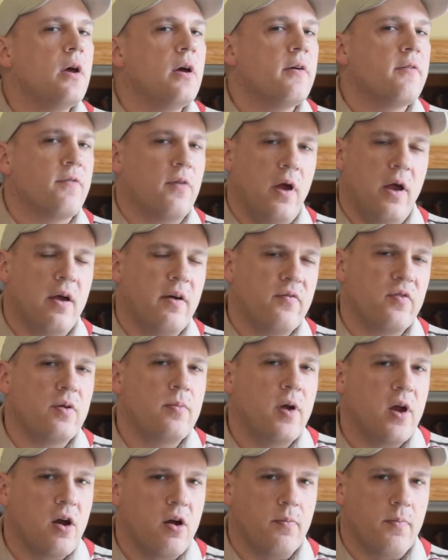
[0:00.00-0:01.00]
for every
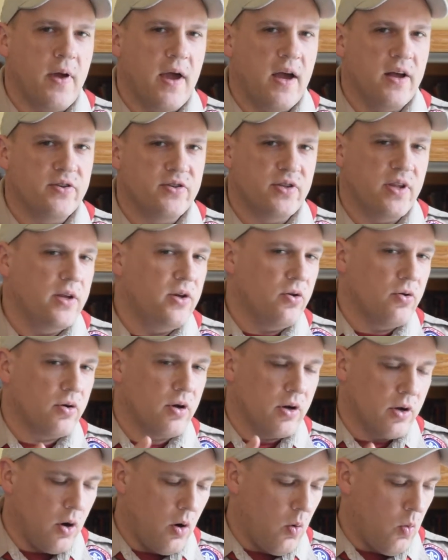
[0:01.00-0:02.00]
merit badge that you're
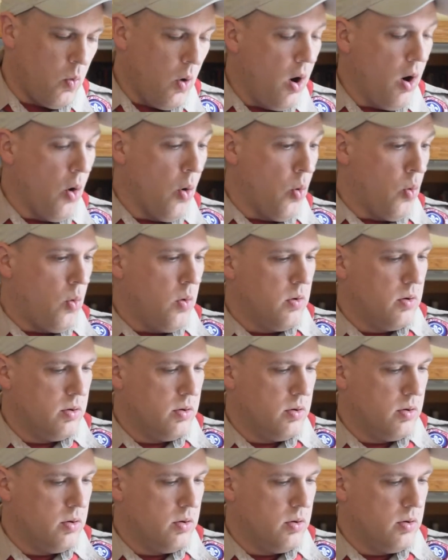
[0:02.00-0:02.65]
going to go, whoa,